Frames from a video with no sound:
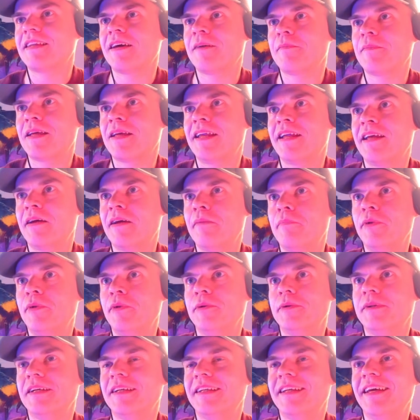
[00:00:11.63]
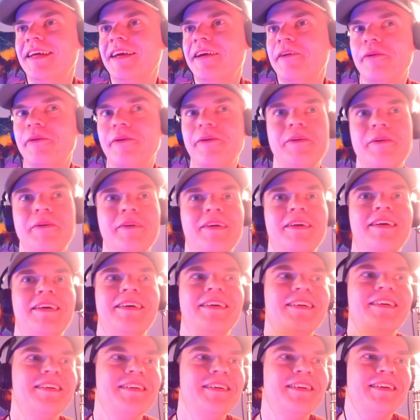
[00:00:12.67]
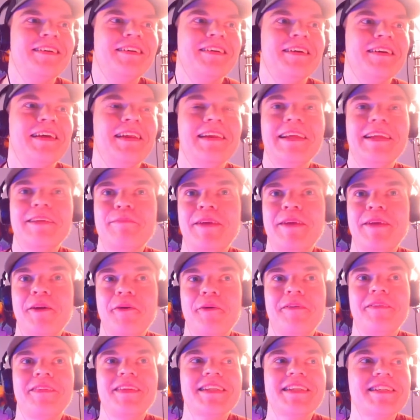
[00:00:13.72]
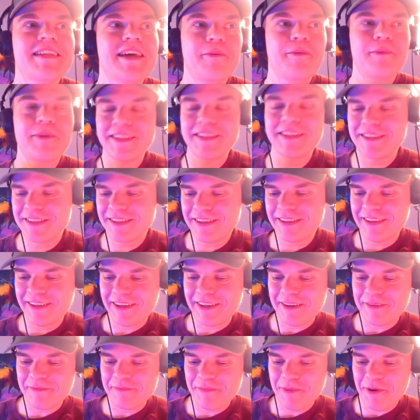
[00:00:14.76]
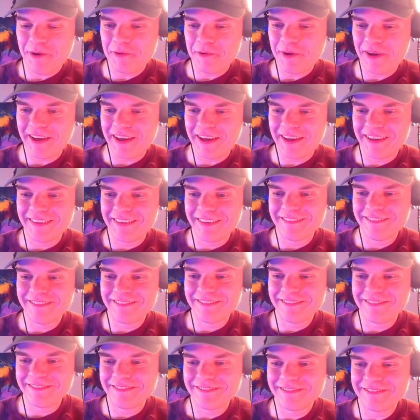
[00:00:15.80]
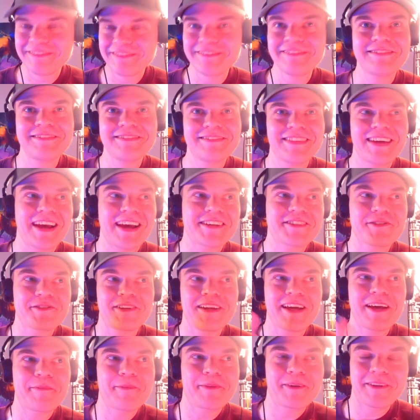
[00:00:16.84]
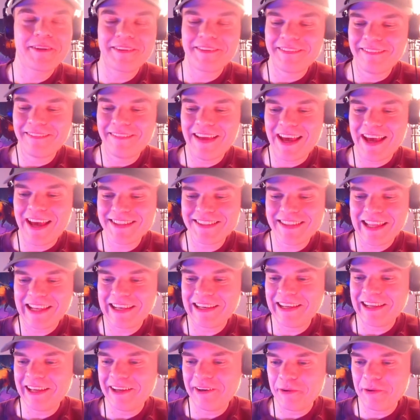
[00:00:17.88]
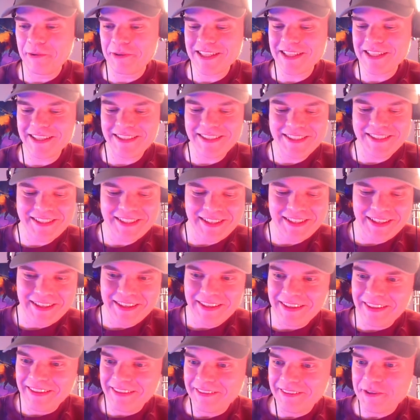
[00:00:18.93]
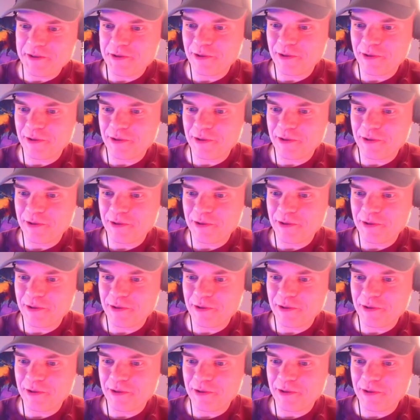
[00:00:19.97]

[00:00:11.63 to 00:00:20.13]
I'm getting a muted error. Let me know if the sound is okay. Actually, I'm gonna ask that later since there's